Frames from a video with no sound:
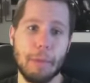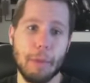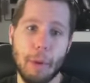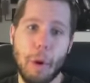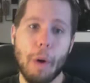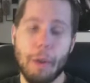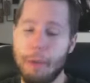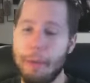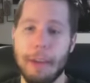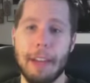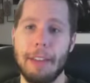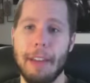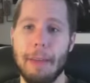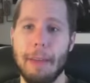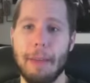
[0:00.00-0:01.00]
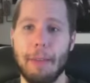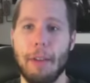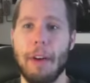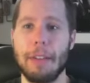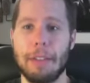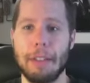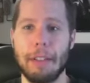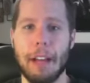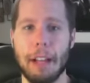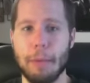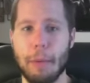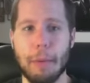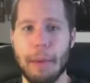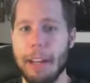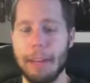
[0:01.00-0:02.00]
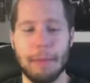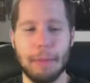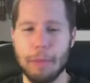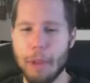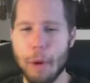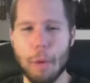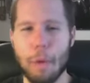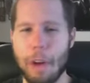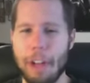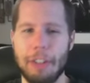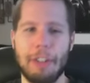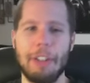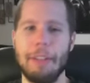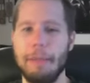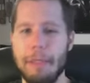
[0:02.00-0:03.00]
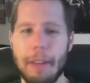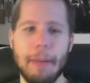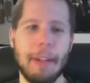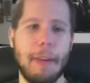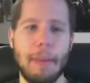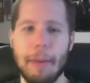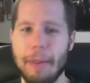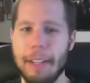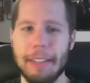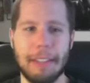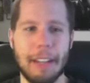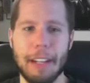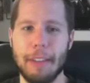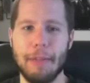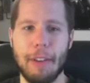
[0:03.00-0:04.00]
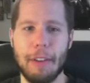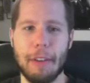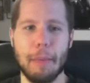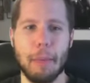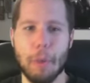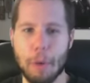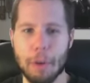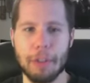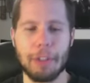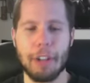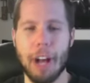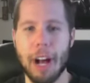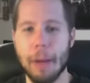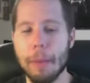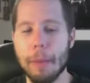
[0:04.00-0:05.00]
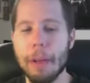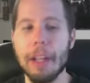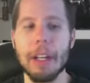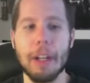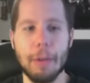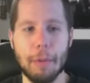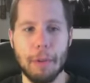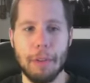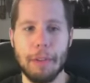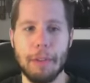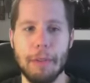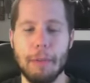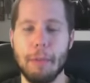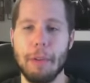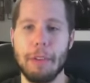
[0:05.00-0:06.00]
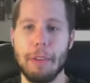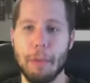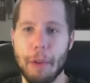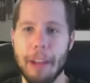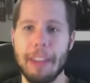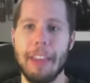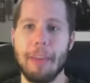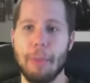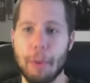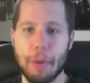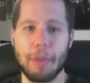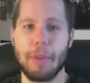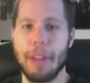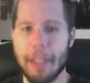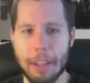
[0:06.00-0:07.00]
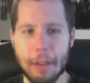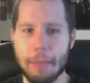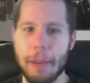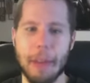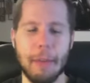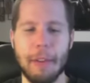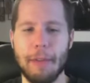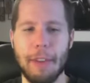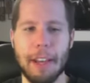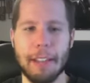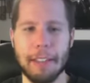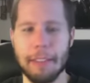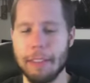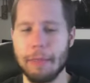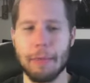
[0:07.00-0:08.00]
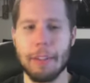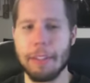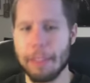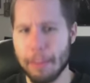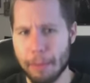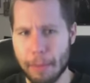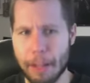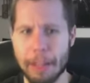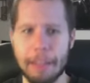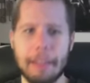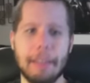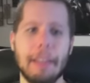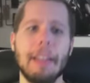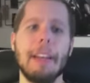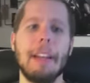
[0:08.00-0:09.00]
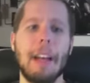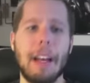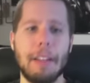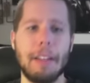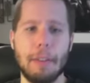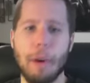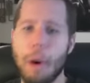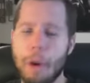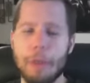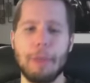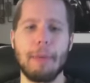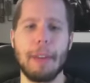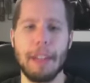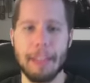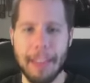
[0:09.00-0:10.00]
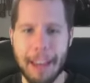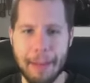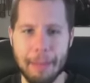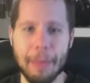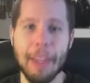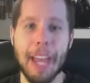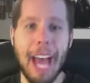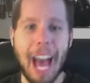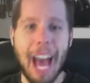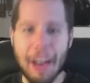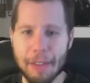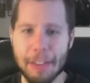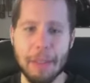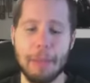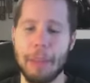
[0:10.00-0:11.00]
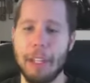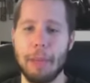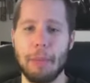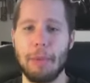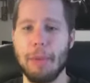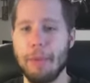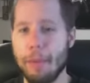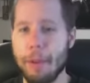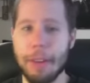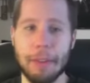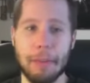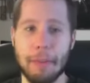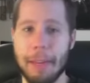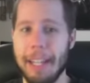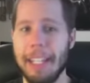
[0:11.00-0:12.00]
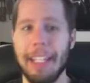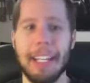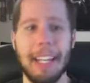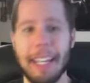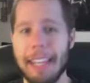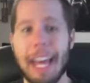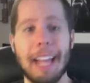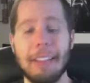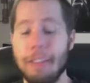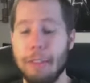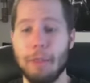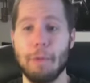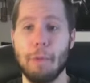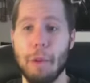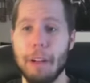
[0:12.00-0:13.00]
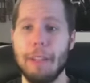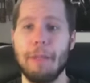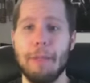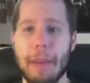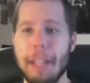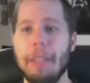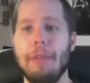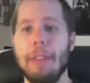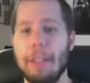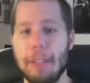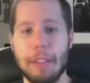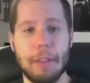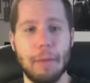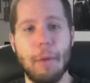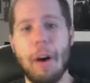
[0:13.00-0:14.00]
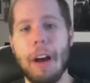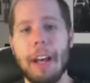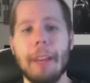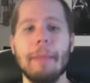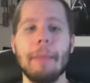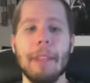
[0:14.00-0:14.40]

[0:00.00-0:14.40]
All three of them have lost a lot of momentum, no question. WWE's done a very poor job with the way they portrayed their baby faces in recent months. So all three of them have something to prove at WrestleMania, and that's just one of many reasons why